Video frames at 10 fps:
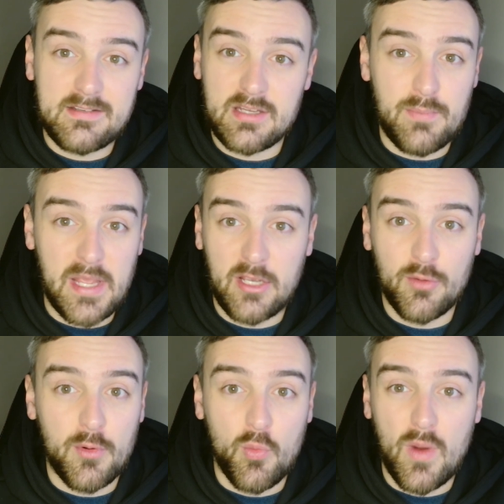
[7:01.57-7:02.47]
to pick
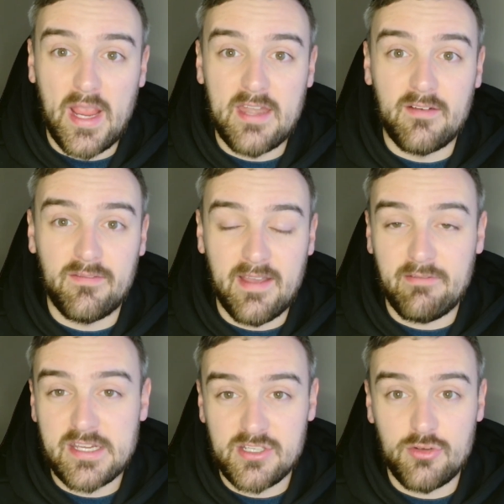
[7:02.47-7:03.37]
up a win
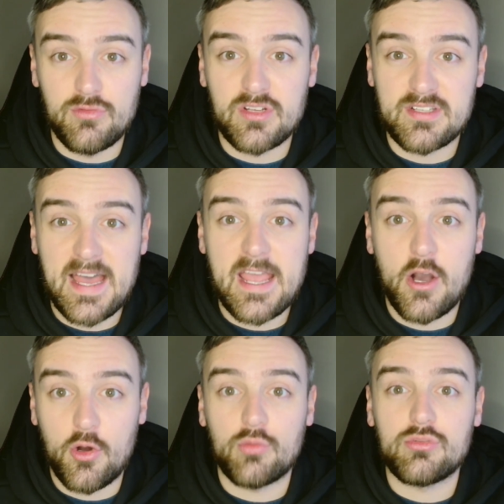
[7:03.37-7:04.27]
very soon because they
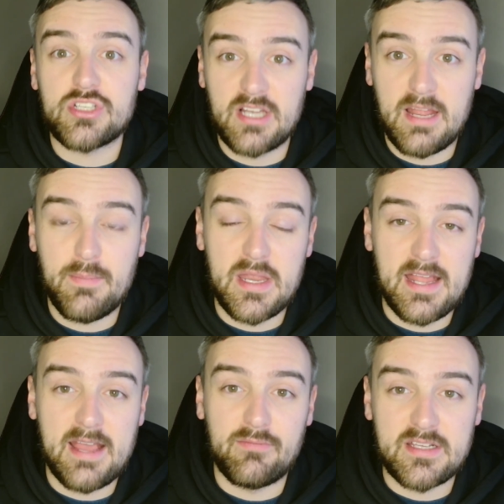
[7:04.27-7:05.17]
are slipping
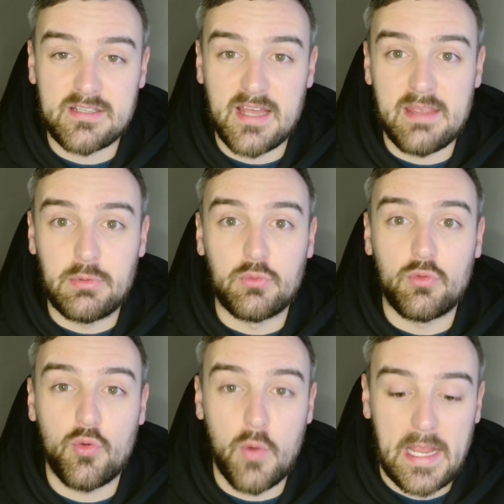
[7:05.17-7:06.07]
down this table
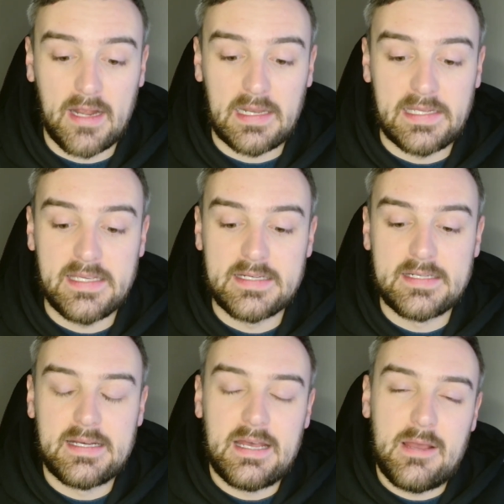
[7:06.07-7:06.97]
quickly.
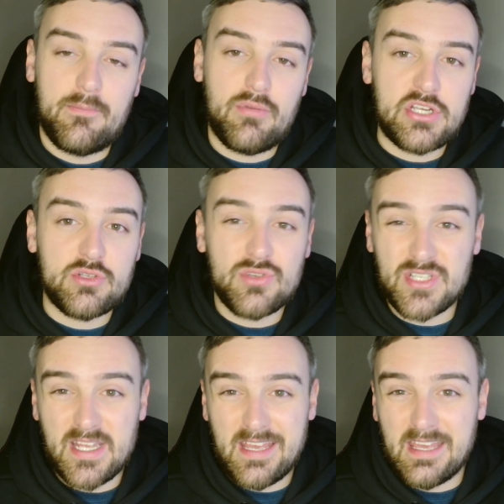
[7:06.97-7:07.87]
Bristol
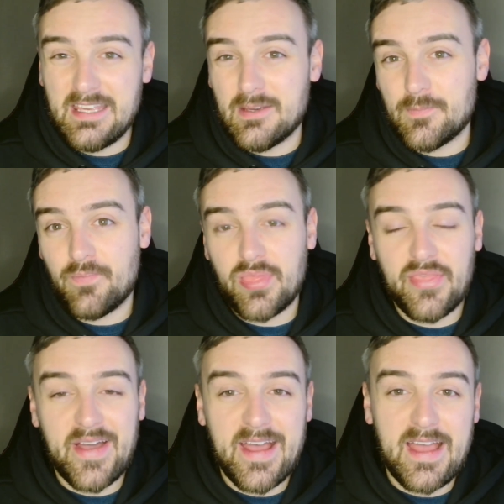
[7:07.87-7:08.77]
City,
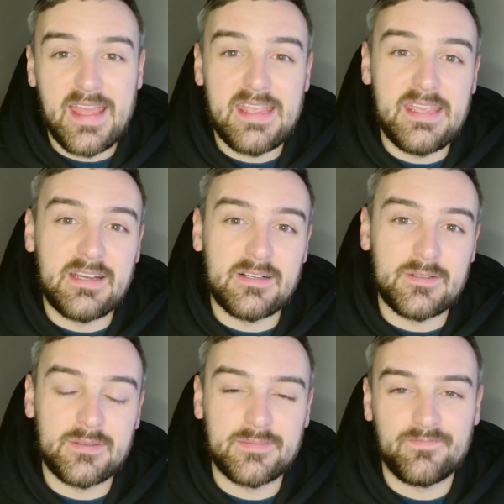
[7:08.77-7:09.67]
they're
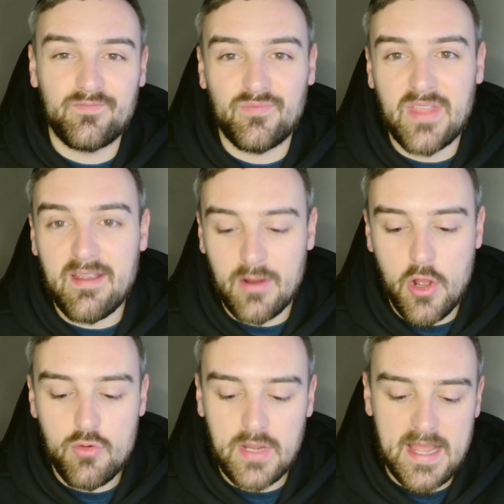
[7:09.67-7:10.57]

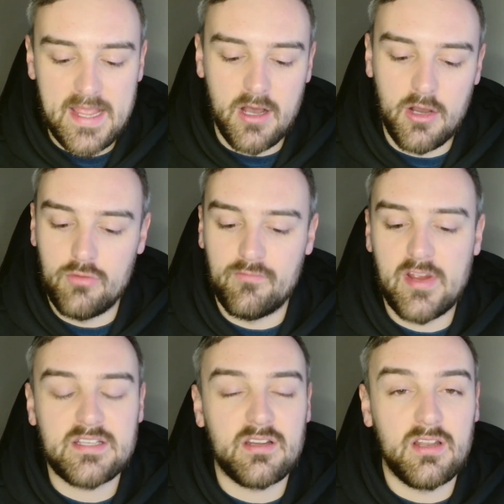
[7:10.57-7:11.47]
okay at home
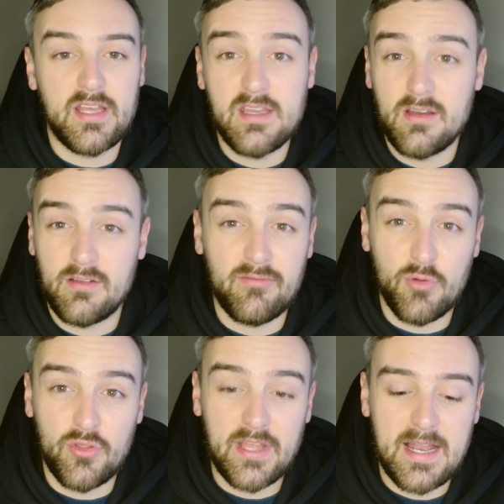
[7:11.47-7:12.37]
recently. They've
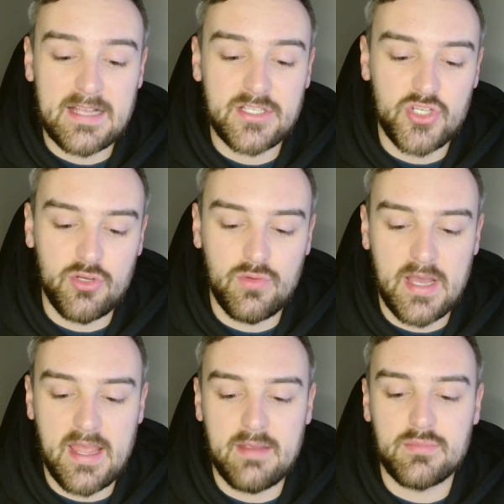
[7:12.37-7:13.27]
won their last 2
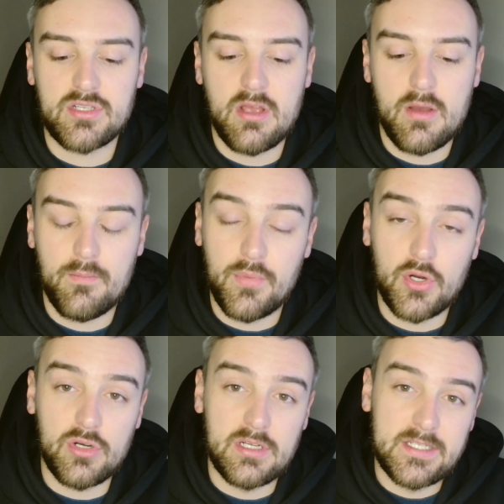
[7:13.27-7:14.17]
games.
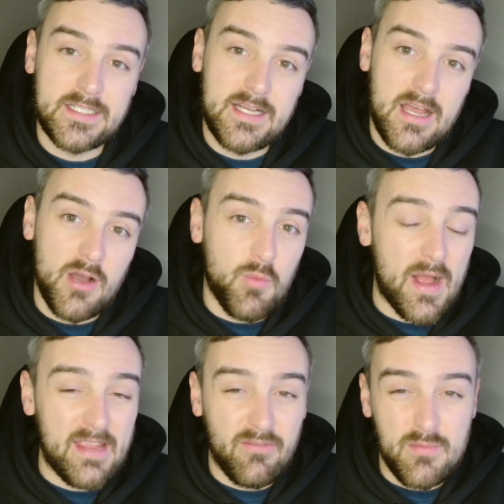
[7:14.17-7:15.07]
But
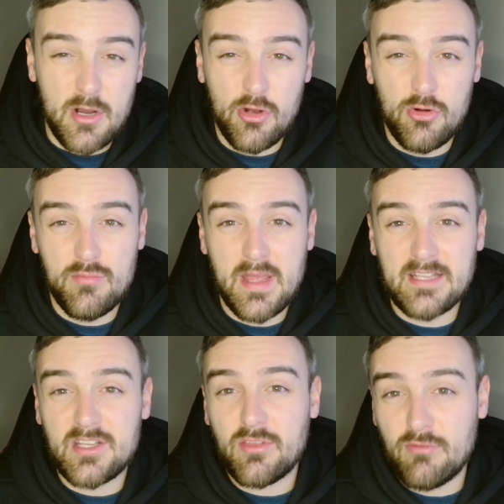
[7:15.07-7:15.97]
away from home,
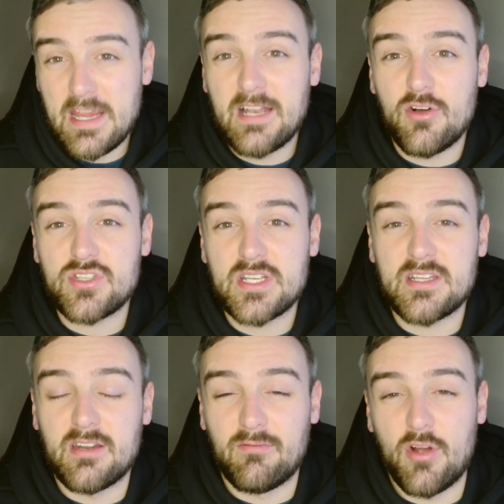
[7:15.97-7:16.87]
it's 3 losses
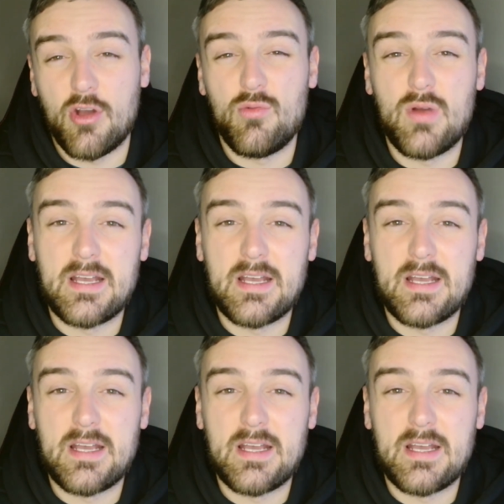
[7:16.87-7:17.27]
in a row.